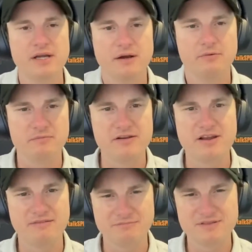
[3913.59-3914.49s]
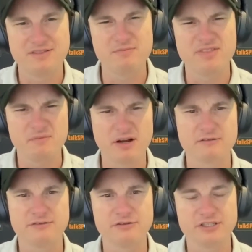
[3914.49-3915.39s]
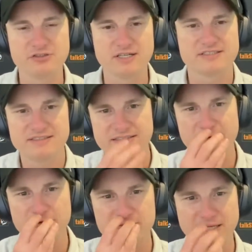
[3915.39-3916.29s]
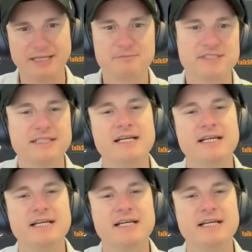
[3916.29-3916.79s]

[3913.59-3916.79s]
with the microphone I trust nearer to my lips.